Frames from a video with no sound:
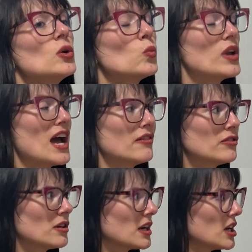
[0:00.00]

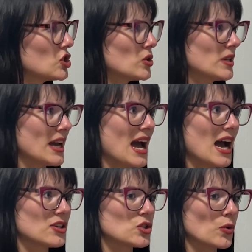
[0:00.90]
whatever issue they
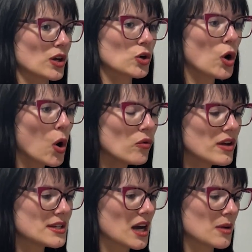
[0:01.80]
had during
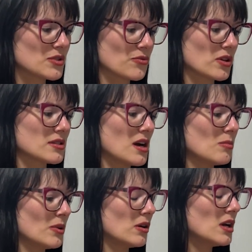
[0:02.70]
COVID times, for
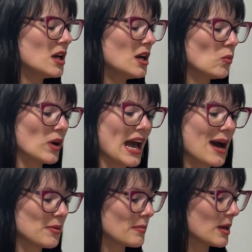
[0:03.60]
example, what
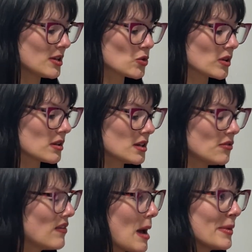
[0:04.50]
happened maybe during in the
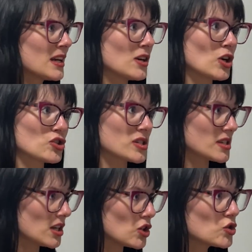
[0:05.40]
family, not just
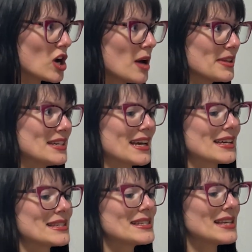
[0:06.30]
in the job, that they
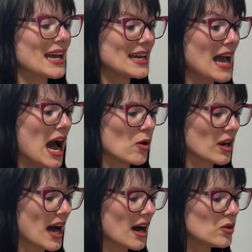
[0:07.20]
can say it out
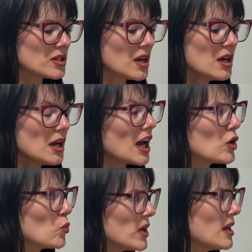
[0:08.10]
loud.
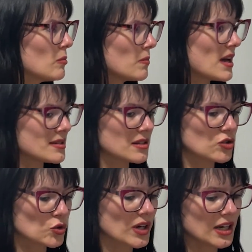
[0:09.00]
And we as a
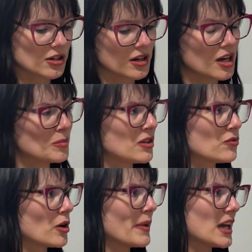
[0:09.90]
trainer coming
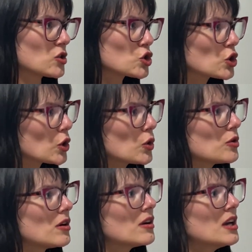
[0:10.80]
from
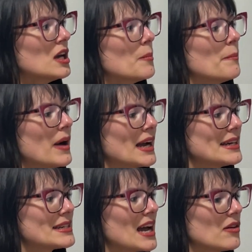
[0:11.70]
external
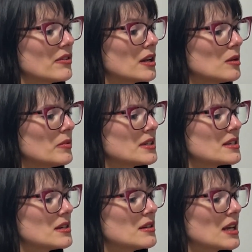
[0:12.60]
might have a little bit,
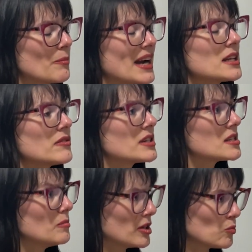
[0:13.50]
they might give us
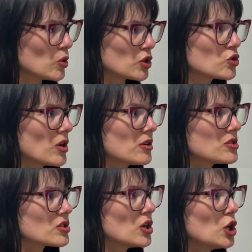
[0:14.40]
a bit more
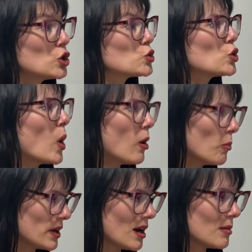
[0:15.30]
trust to
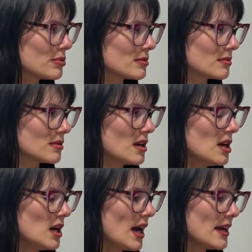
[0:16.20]
open up
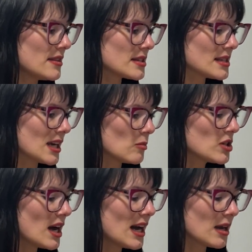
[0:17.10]
at the same
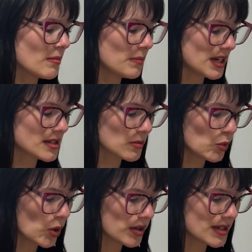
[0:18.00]
time. But it's
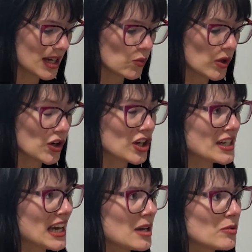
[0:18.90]
important that we're not
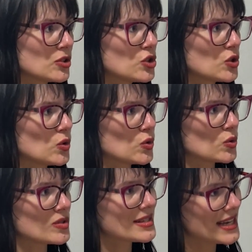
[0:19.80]
able to
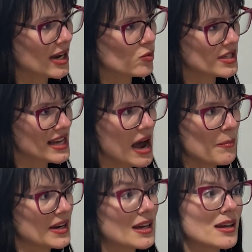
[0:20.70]
say what's
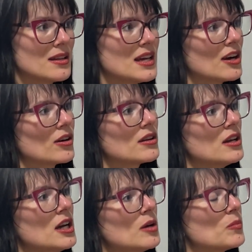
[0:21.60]
happening in there.
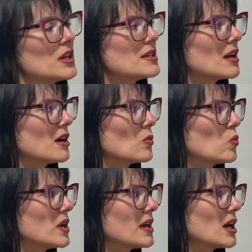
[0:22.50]
But
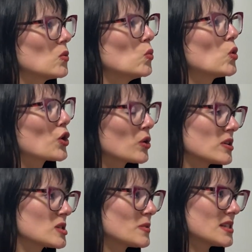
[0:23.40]
we can work
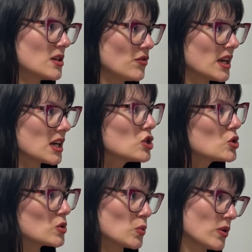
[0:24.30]
on specific
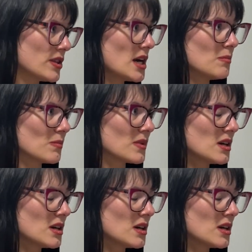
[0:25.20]
issues with them.